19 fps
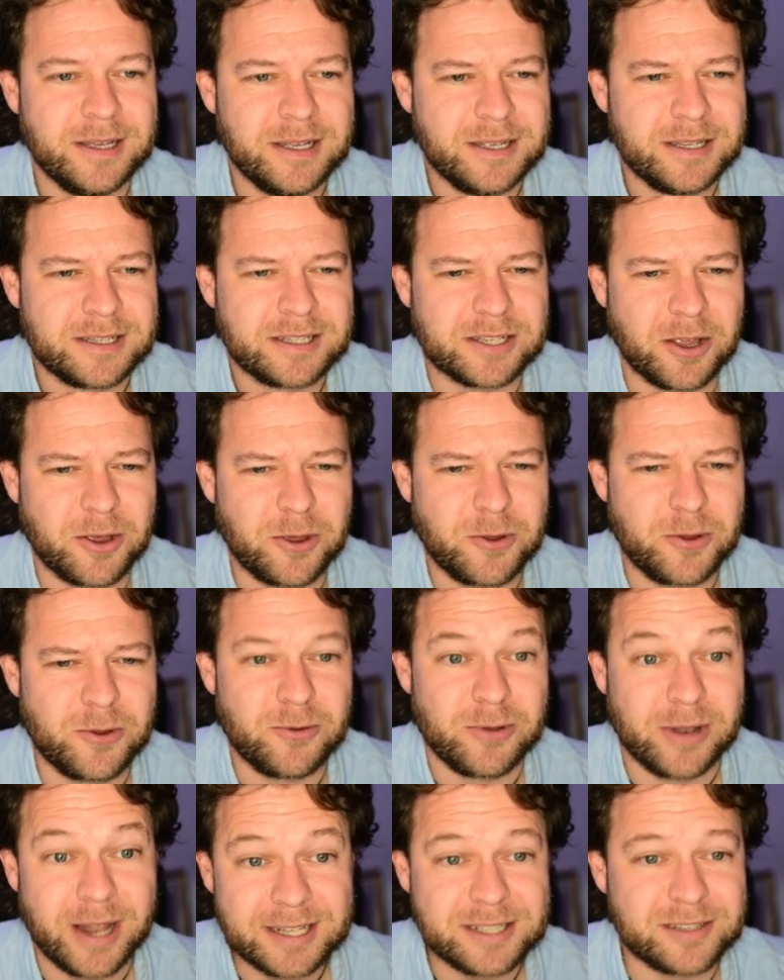So
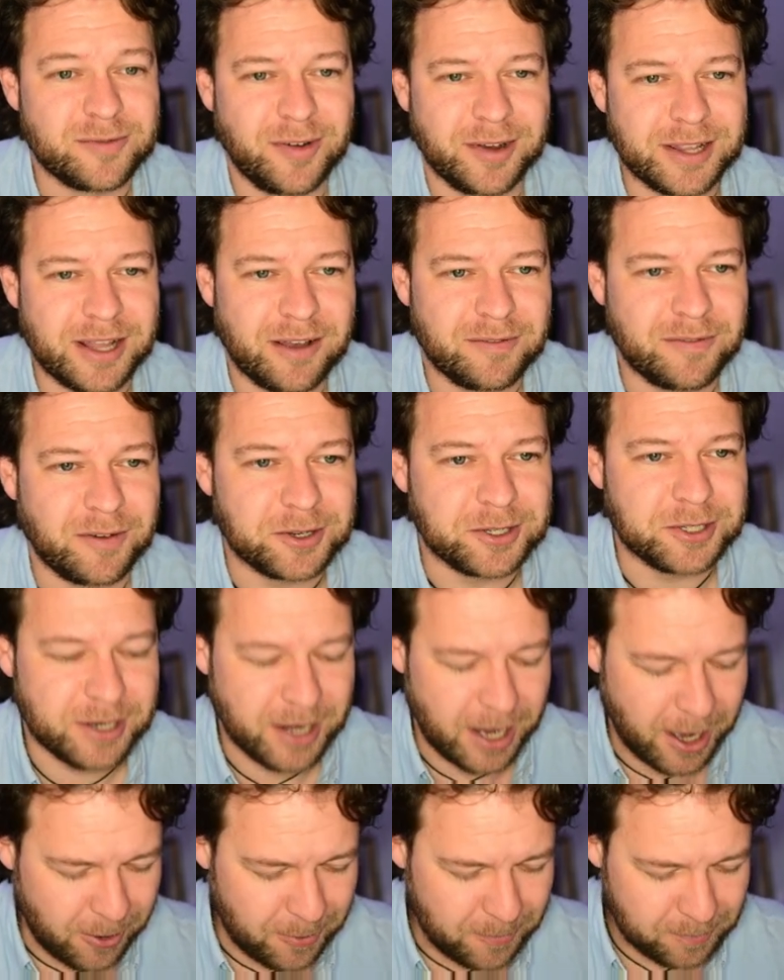let's define that function
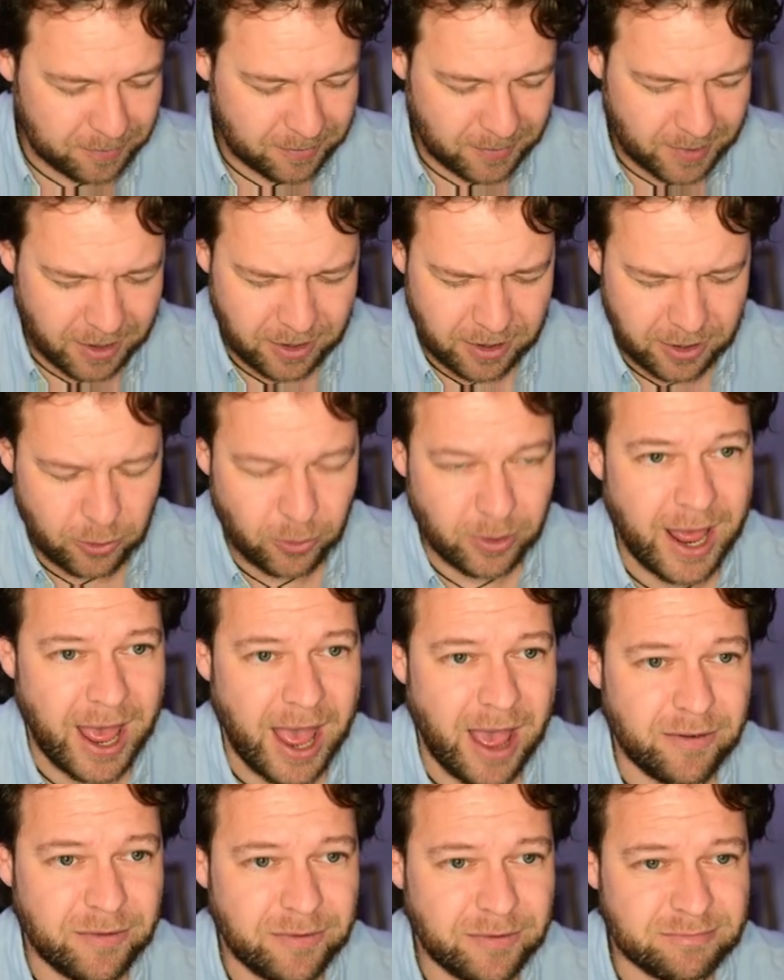now. I'm going to call it
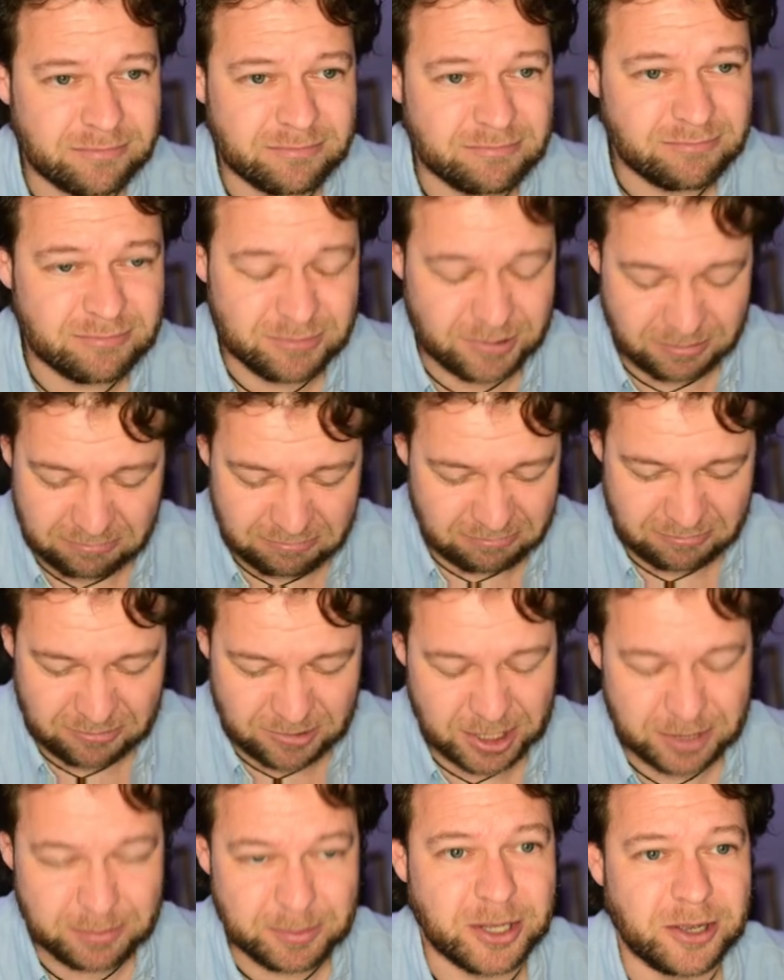f,
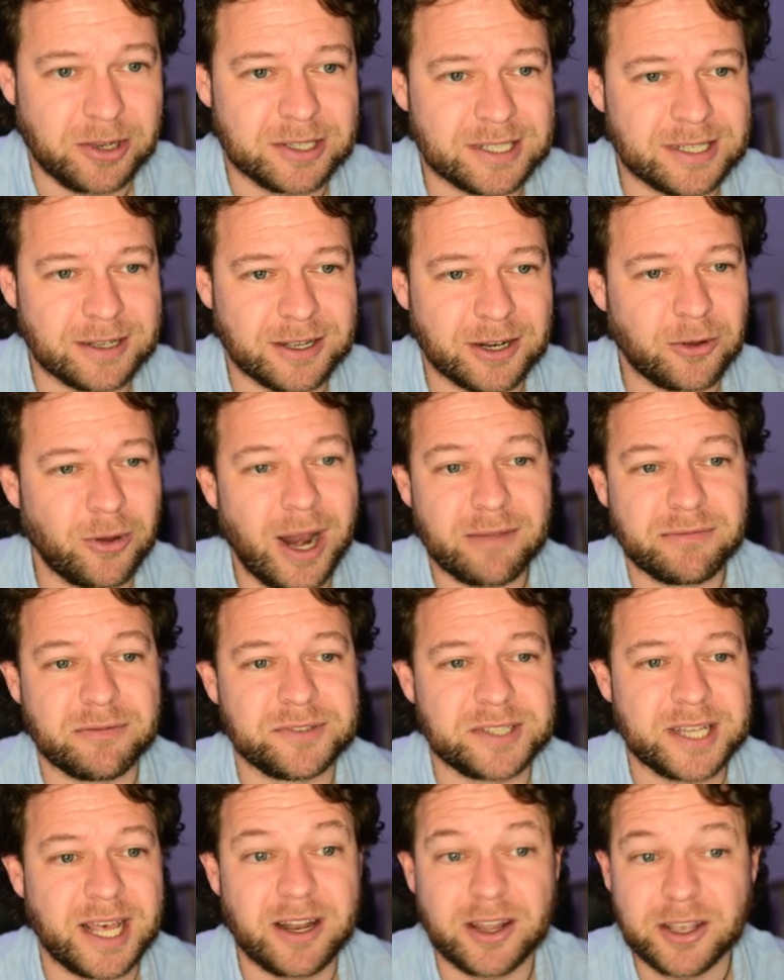just because I'm going to call f of
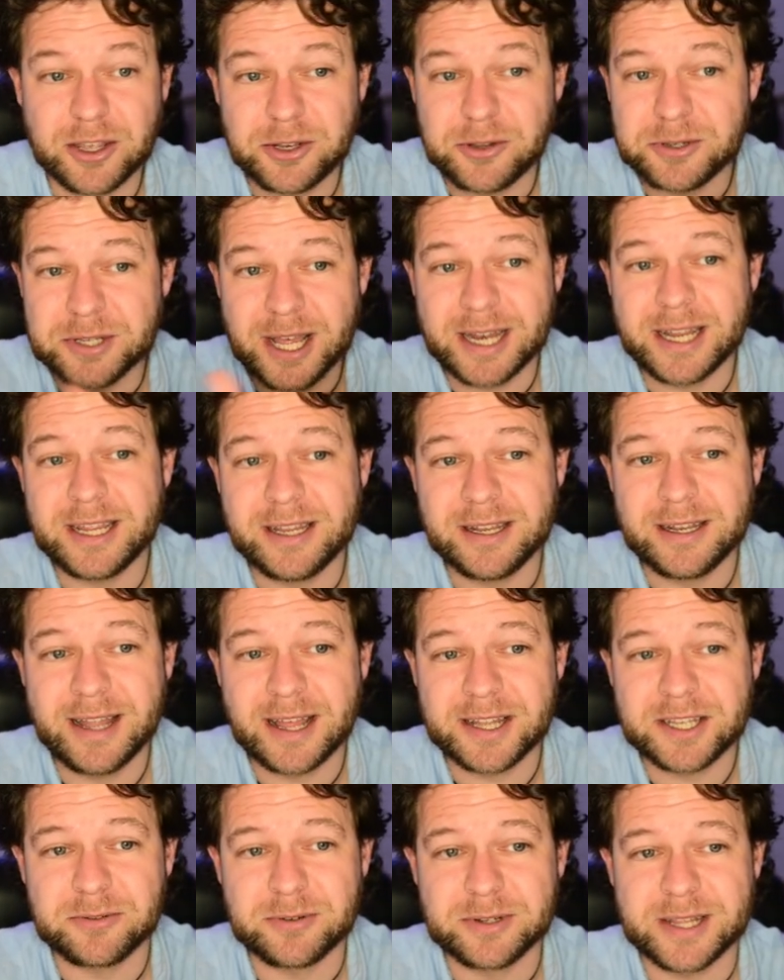z. I could use any
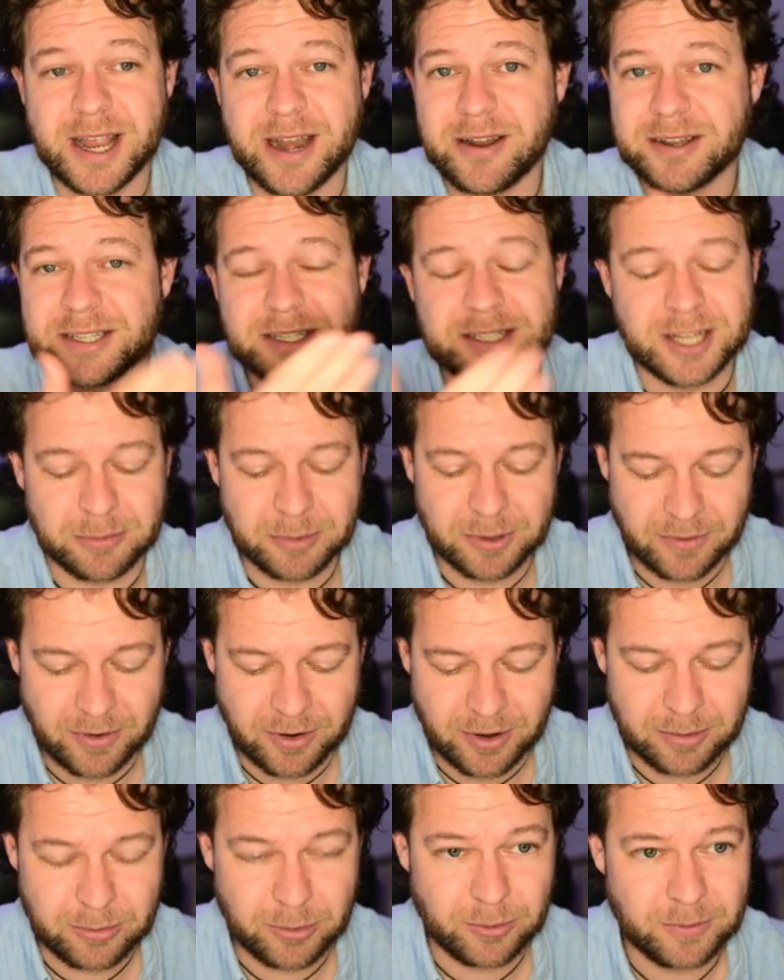letter in there. It's a dummy
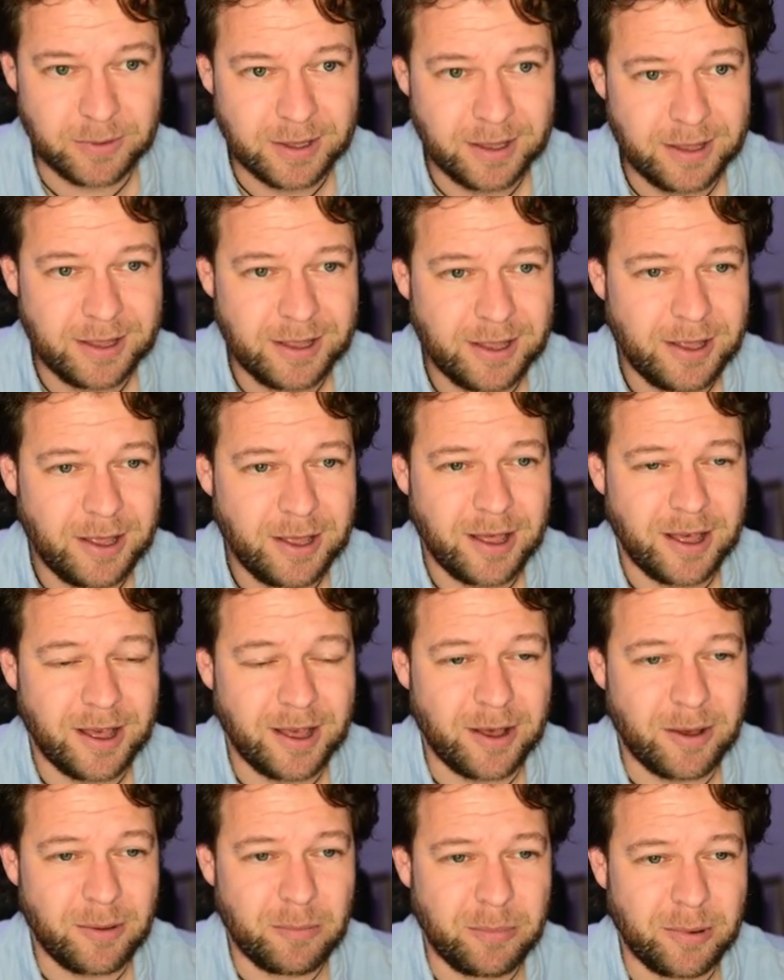variable,
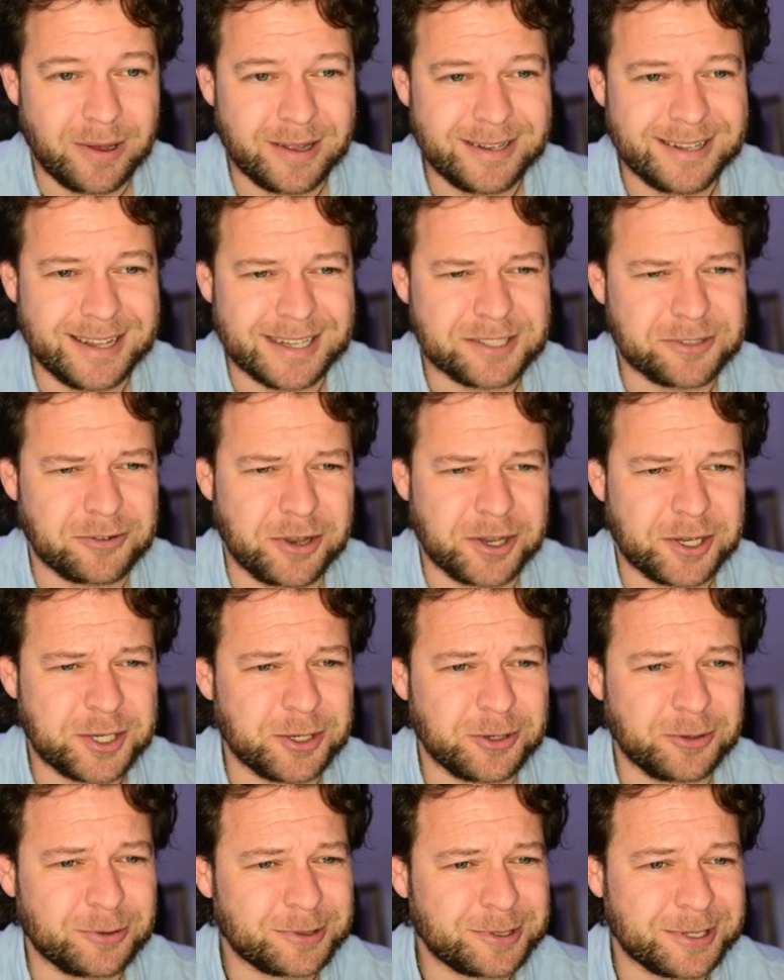but that's
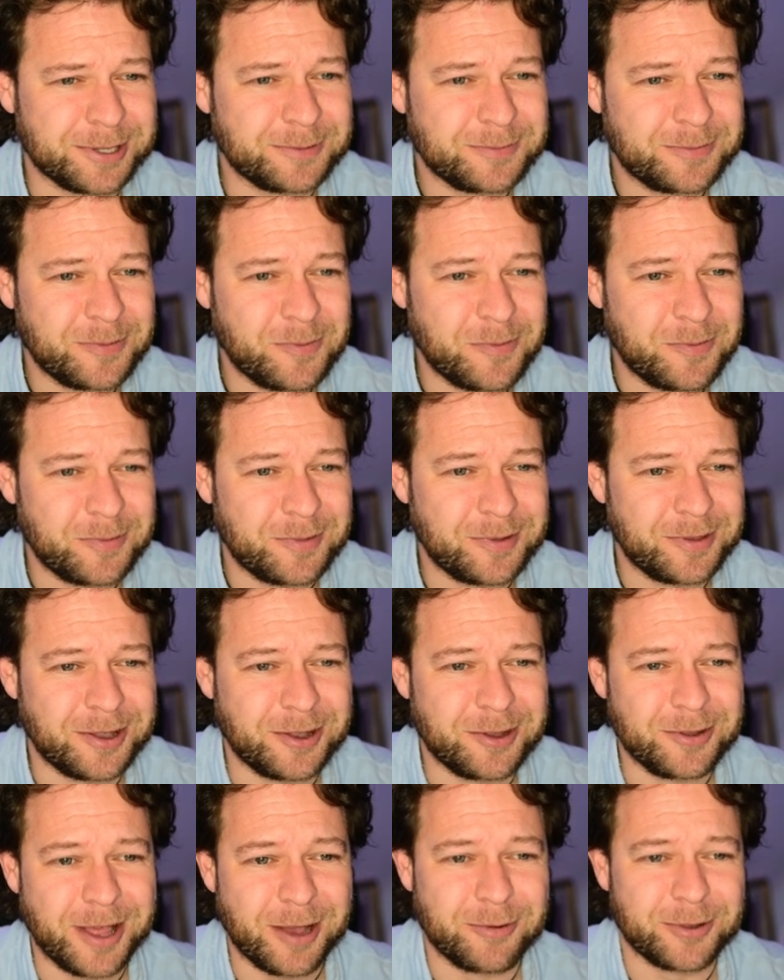traditional to
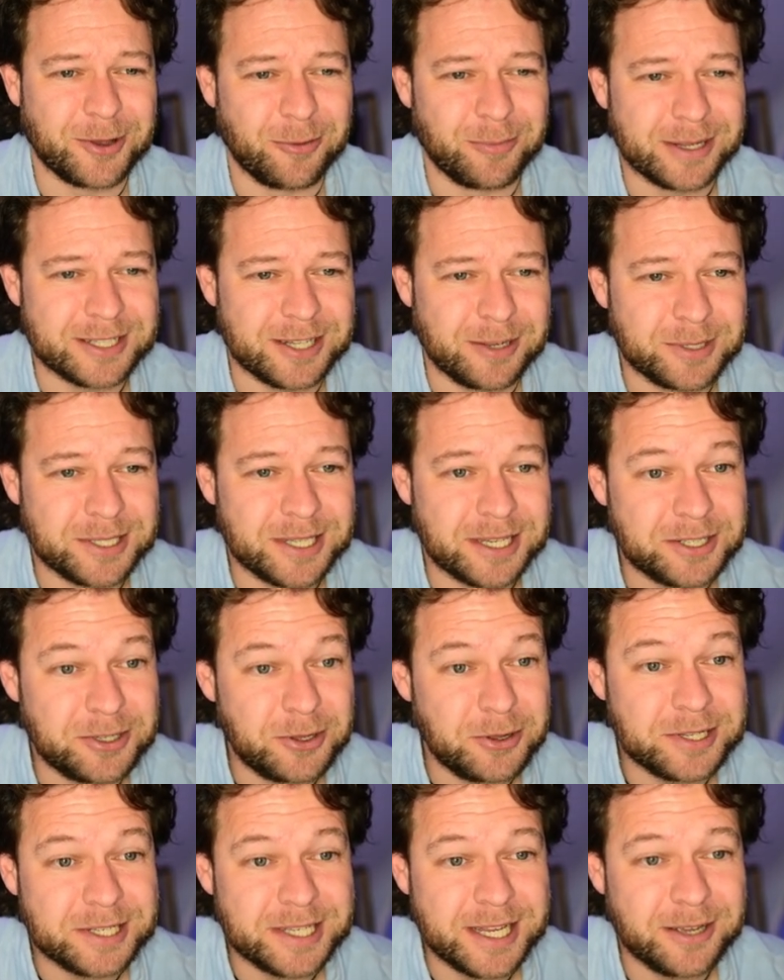do that with complex numbers, as you
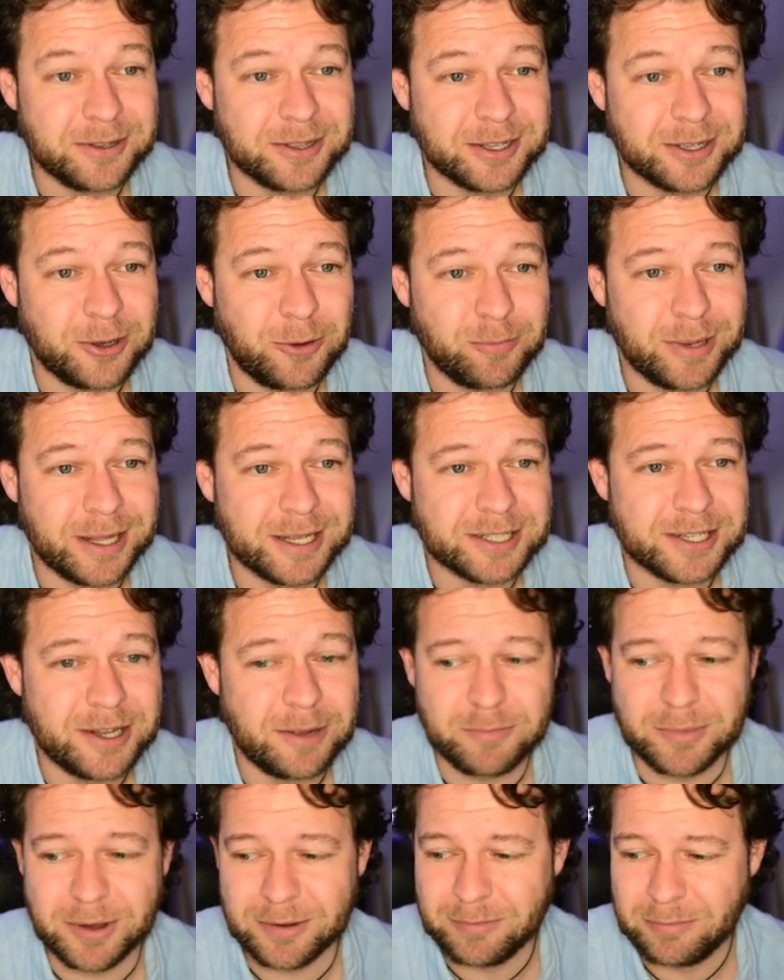can see on the complex
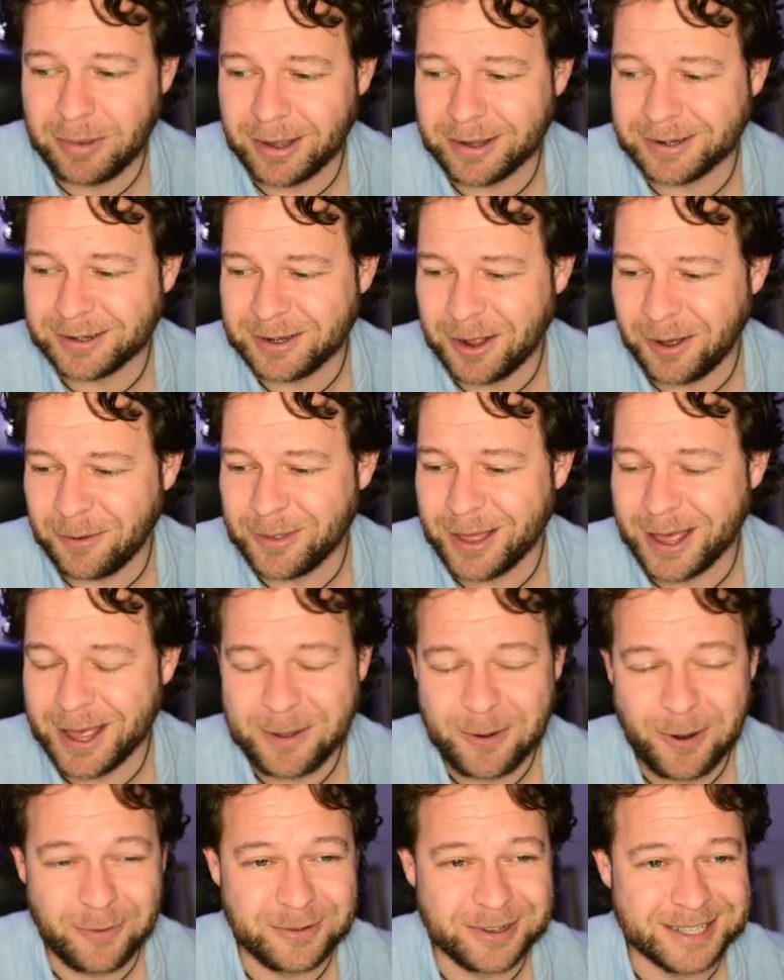number button up there,
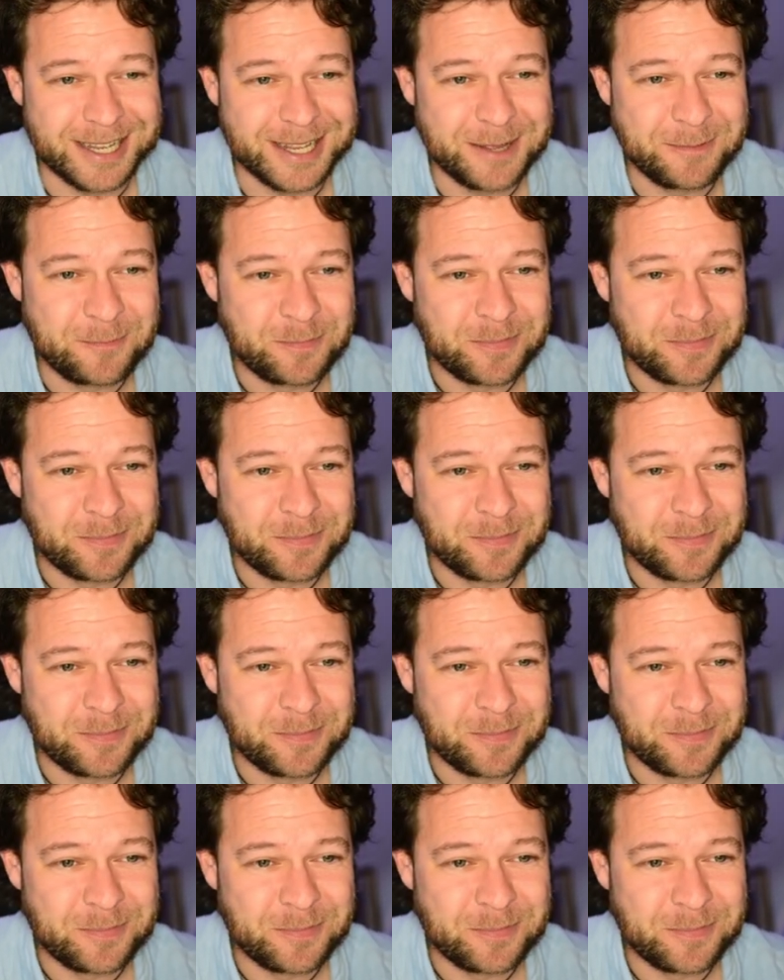obviously.